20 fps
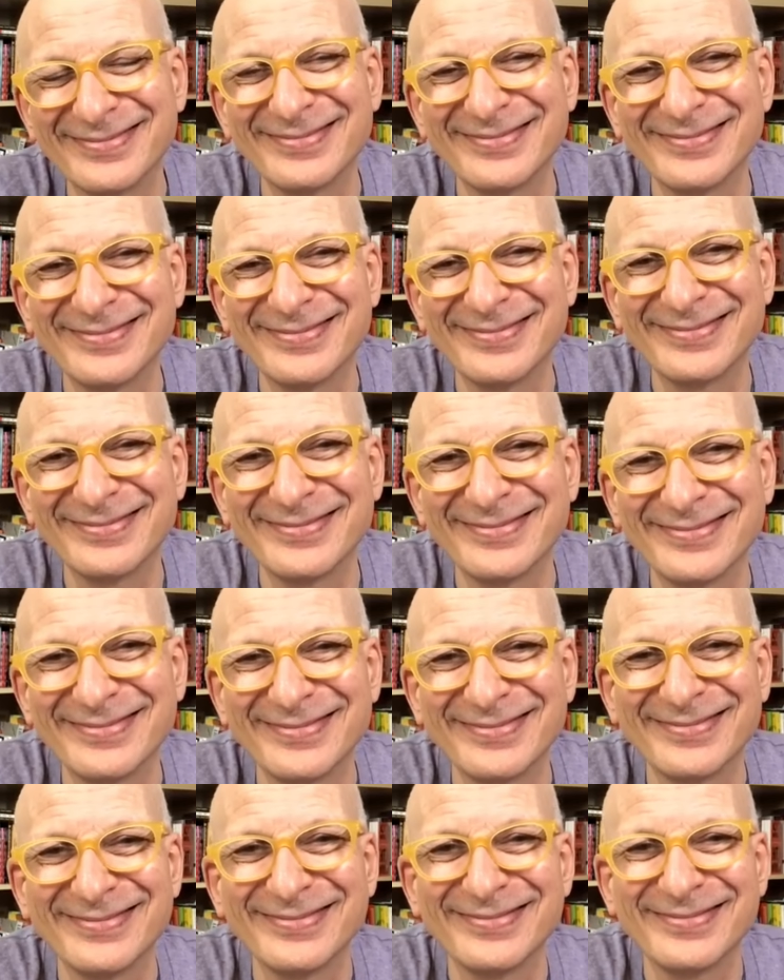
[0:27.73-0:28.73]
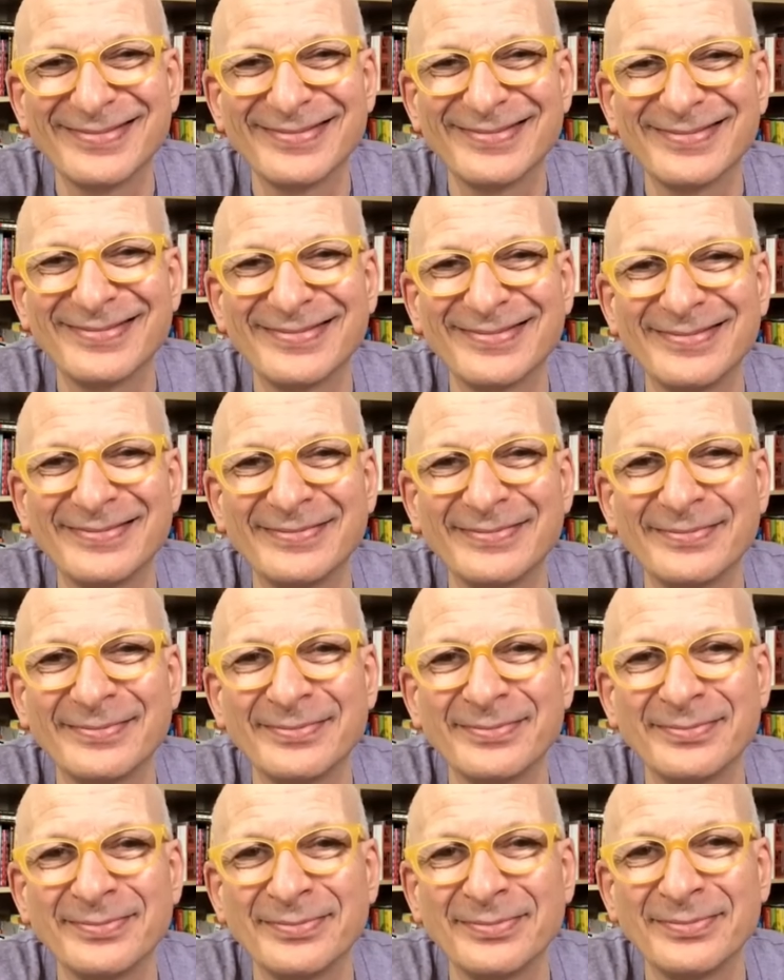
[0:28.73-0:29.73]

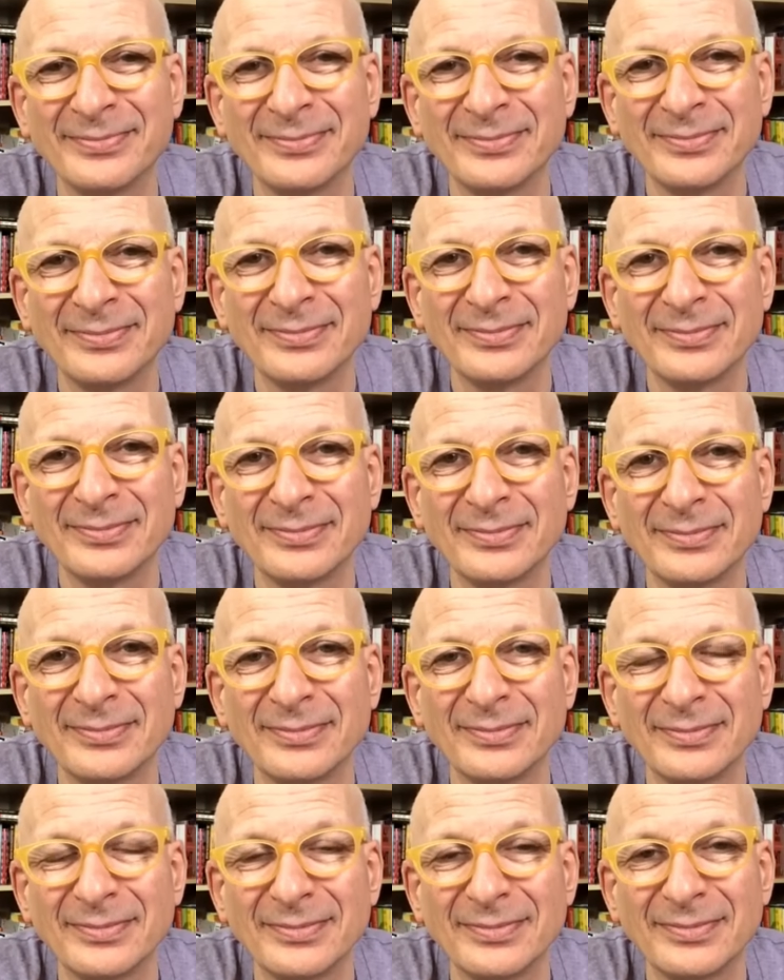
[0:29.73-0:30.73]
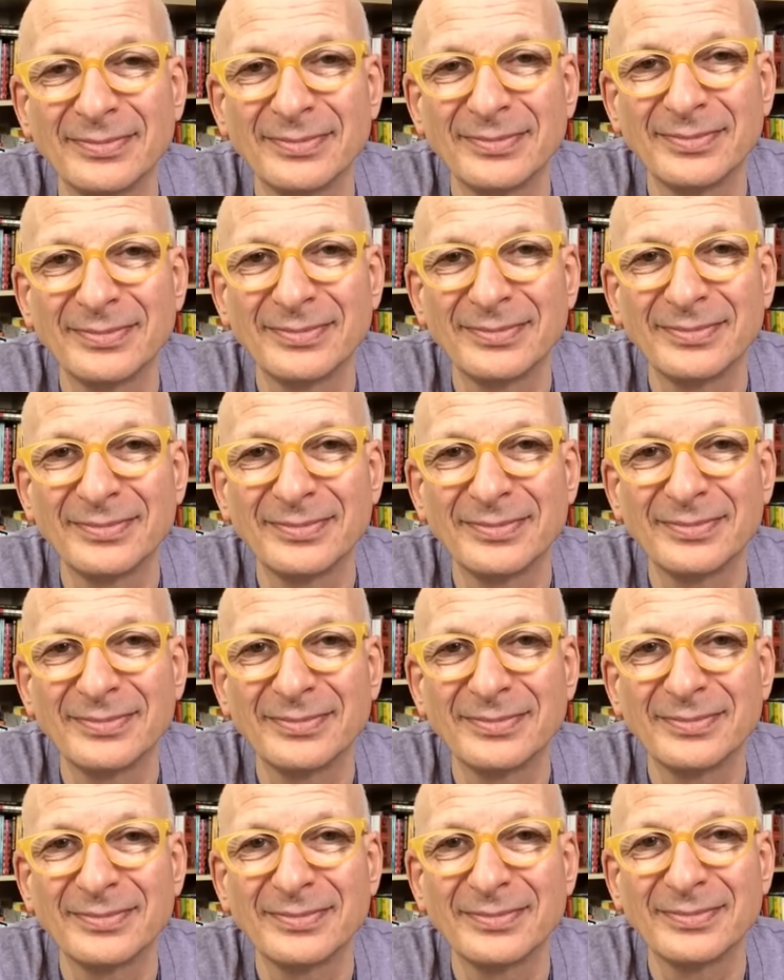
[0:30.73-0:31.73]

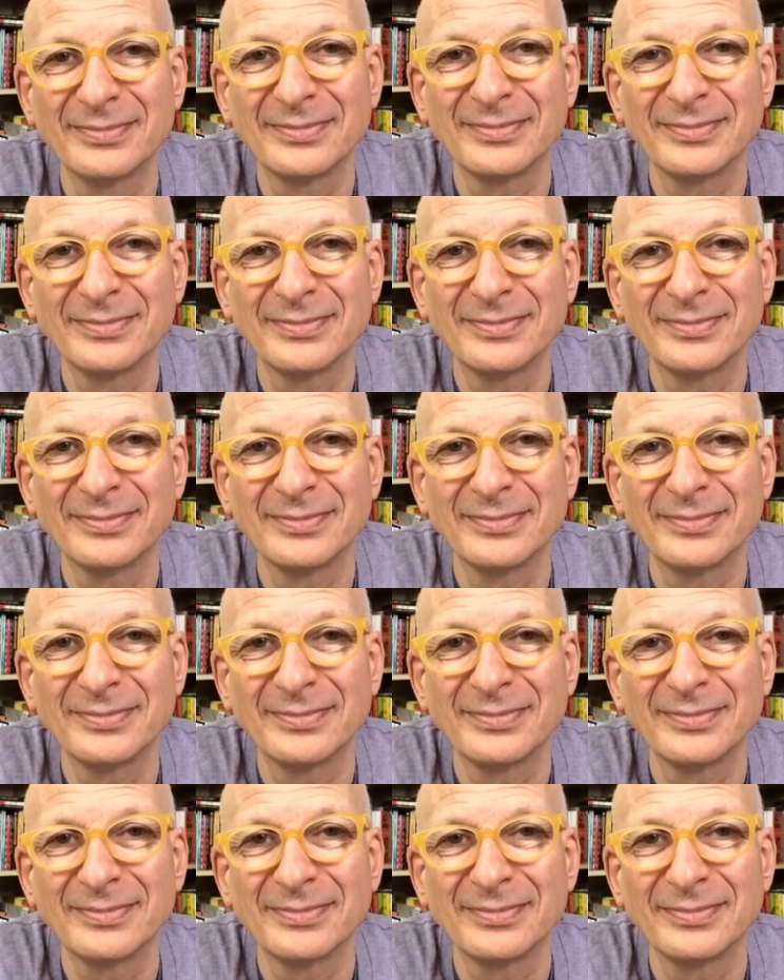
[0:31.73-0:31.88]
The person shown says nothing.